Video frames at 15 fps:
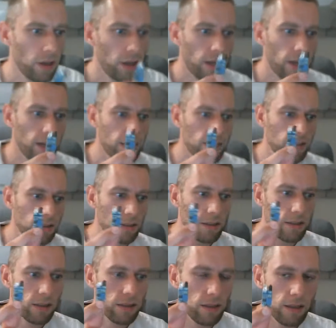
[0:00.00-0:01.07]
And
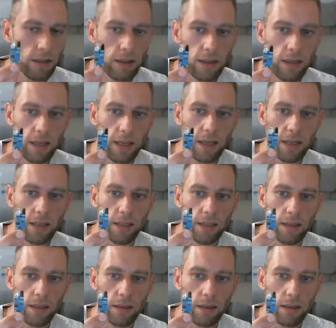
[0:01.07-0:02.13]
it
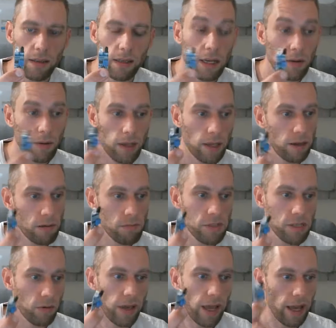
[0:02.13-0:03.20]
was
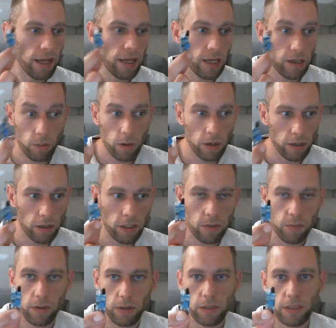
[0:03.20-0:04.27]
okay, it worked,
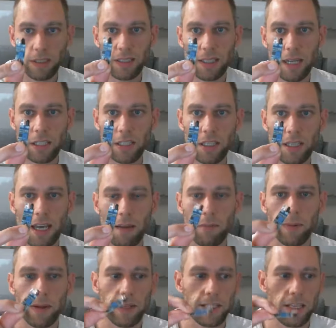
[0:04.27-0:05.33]
but the detection
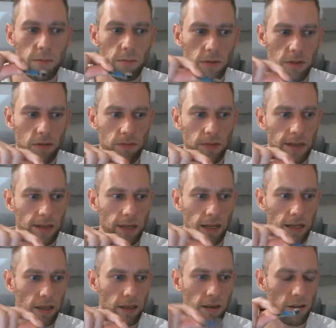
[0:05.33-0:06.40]
capability was something
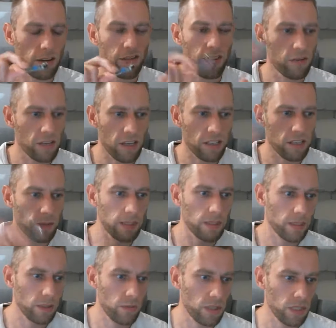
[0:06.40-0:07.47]
like a few
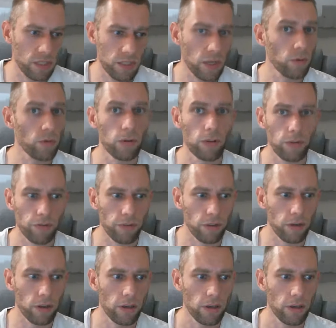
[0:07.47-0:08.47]
centimeters, which is no good for